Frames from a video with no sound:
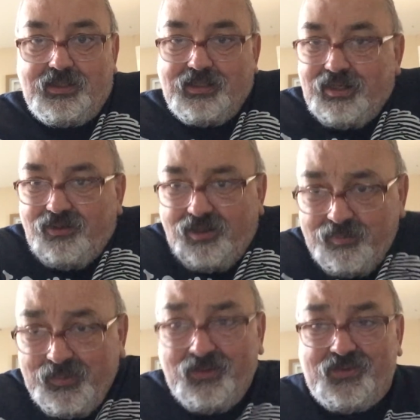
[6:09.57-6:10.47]
Now, I'm
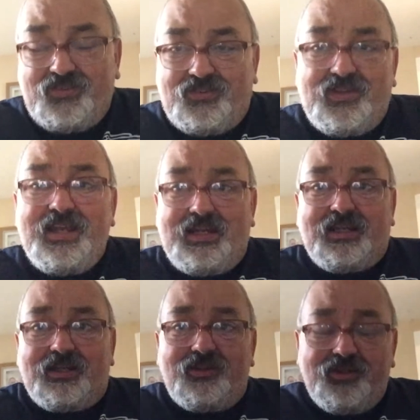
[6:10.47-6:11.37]
not
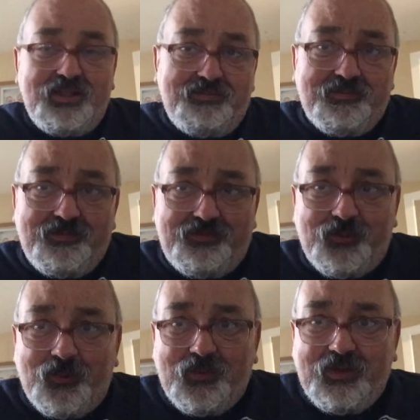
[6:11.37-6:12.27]
saying that even
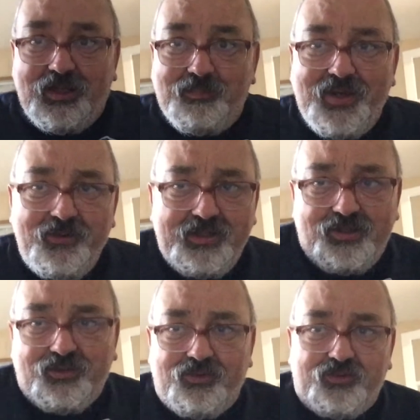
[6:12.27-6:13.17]
for
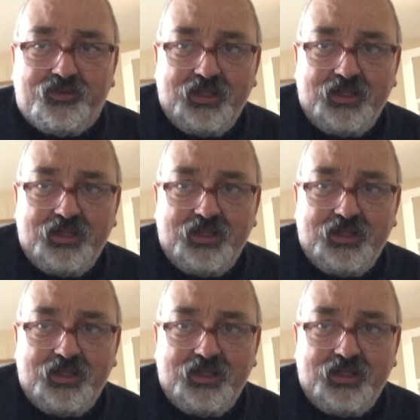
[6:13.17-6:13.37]
Americans,